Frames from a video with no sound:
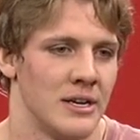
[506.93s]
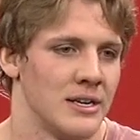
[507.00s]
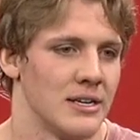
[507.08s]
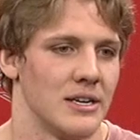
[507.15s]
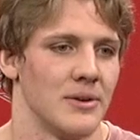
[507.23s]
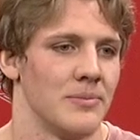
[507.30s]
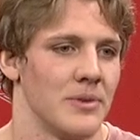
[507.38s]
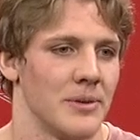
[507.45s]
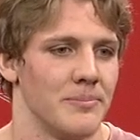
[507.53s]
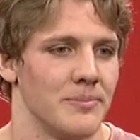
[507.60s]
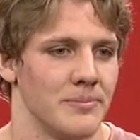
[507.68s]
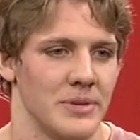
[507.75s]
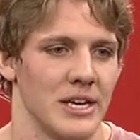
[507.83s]

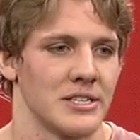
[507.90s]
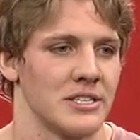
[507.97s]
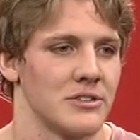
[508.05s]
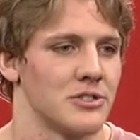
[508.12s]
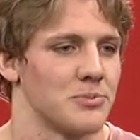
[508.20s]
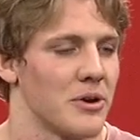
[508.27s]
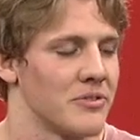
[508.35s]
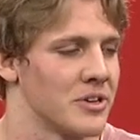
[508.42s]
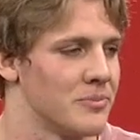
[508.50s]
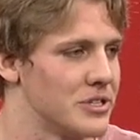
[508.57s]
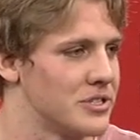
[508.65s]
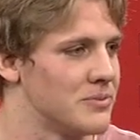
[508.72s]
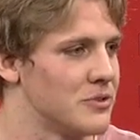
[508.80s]
I'm guessing there's probably going
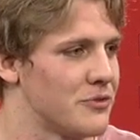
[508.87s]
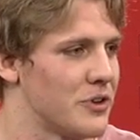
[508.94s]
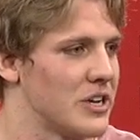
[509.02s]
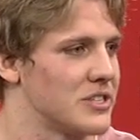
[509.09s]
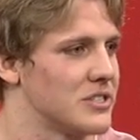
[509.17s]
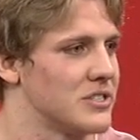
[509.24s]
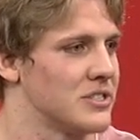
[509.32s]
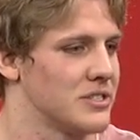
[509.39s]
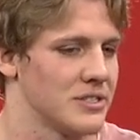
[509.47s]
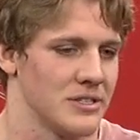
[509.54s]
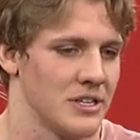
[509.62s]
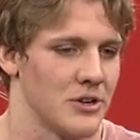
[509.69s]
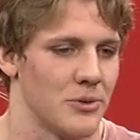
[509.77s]
to be some new
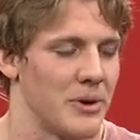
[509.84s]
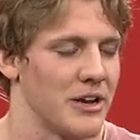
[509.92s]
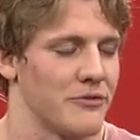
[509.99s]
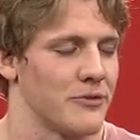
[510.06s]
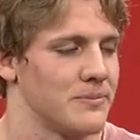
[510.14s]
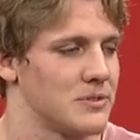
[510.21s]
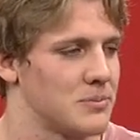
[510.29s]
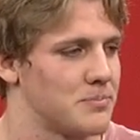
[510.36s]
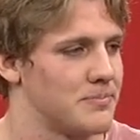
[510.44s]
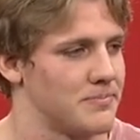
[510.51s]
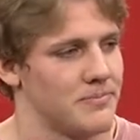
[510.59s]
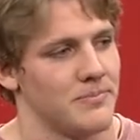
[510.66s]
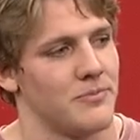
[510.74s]
faces, you know, by
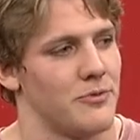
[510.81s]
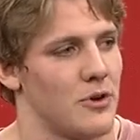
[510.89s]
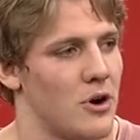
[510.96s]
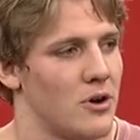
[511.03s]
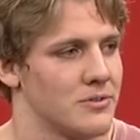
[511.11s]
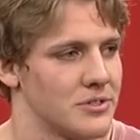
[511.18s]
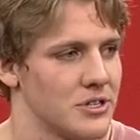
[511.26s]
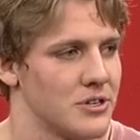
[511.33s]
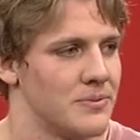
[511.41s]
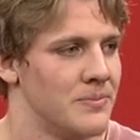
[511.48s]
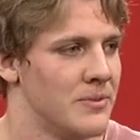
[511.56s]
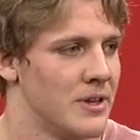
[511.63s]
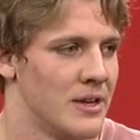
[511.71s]
fall. So.